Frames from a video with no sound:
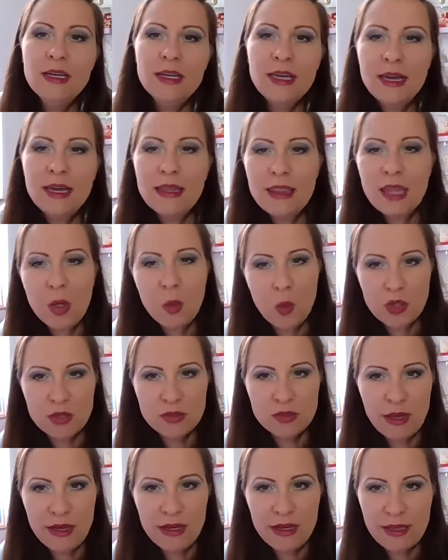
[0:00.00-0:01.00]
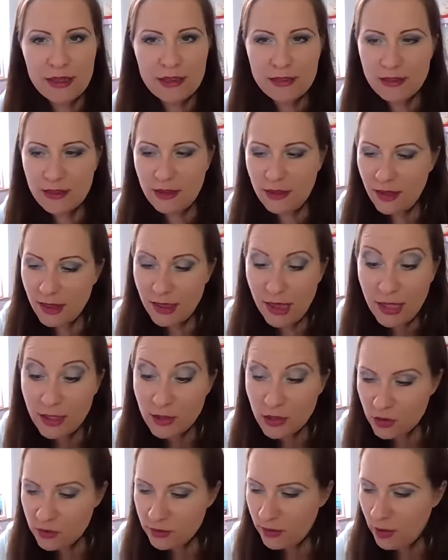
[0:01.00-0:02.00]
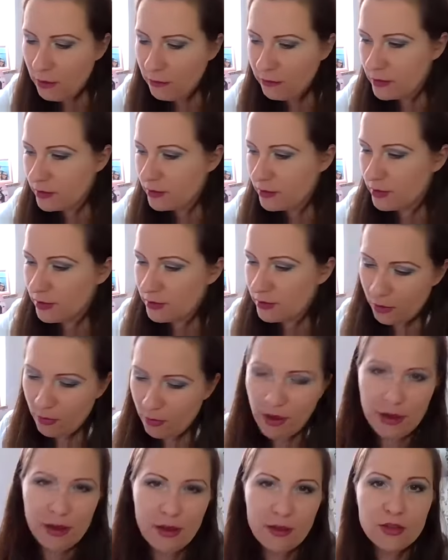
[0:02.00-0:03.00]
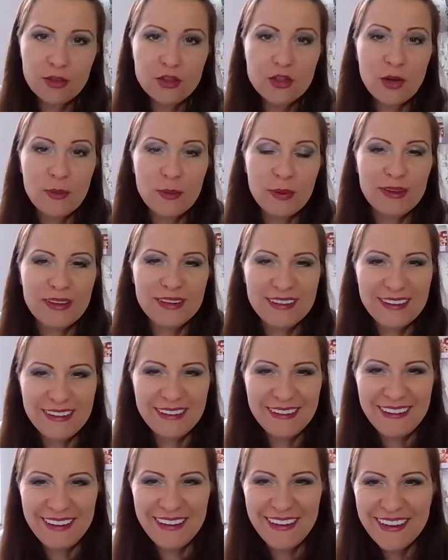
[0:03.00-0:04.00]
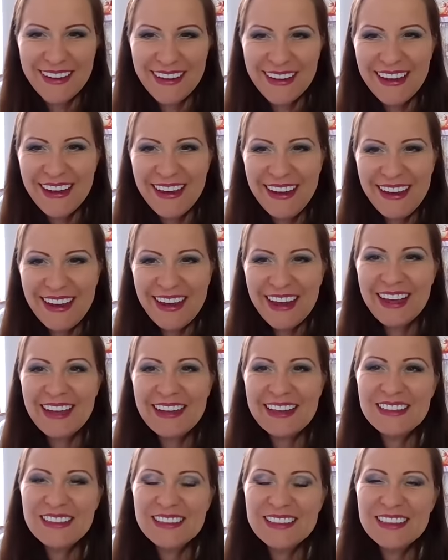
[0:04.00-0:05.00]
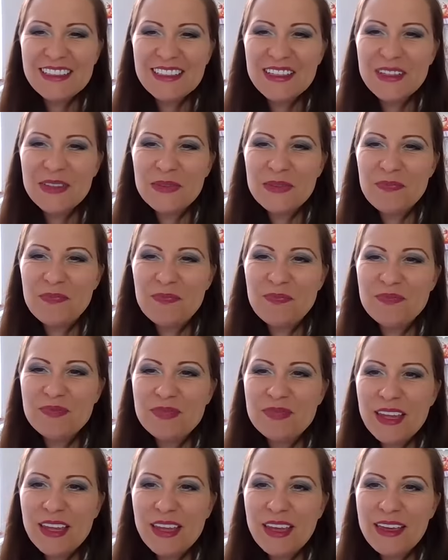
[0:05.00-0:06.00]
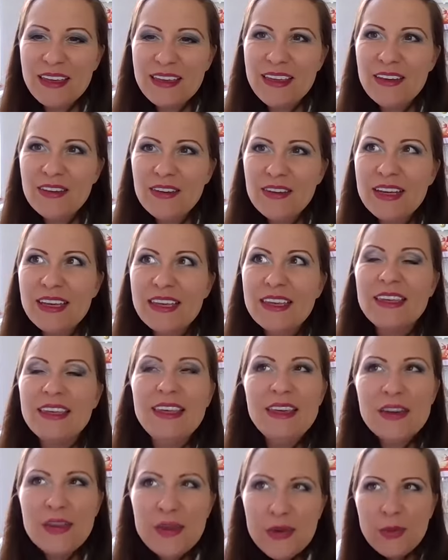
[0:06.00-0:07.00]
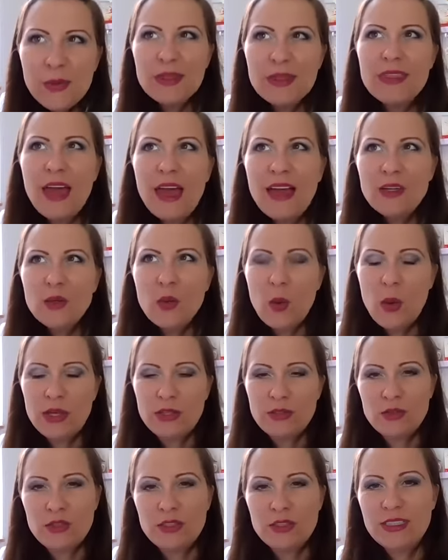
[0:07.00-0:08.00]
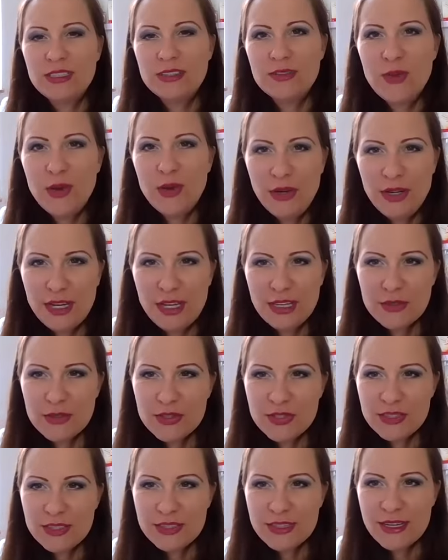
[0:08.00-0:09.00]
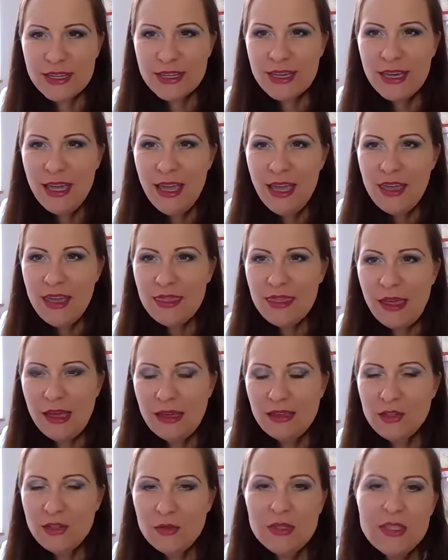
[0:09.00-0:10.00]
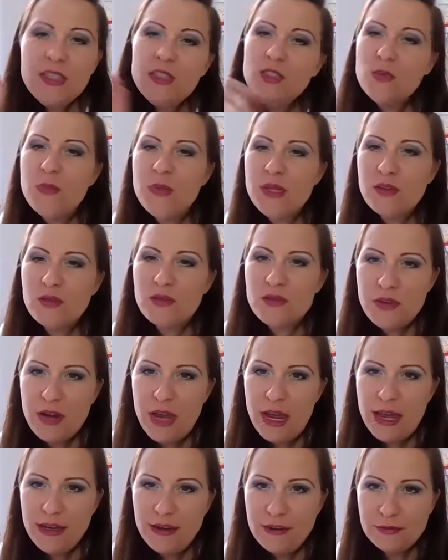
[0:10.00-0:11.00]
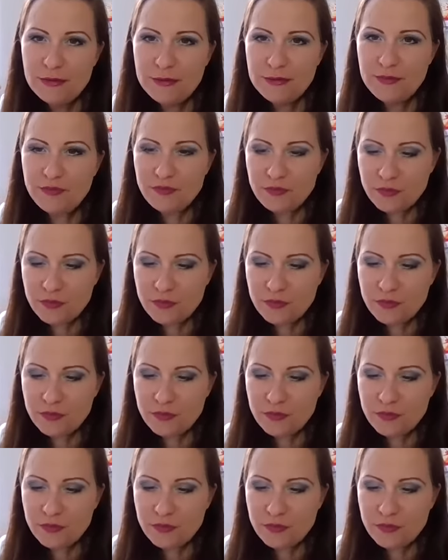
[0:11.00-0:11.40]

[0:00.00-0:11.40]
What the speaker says: Yeah, that was my answer, and they just loved it, so I got the job. And here with that question, it's very interesting that you need to be creative.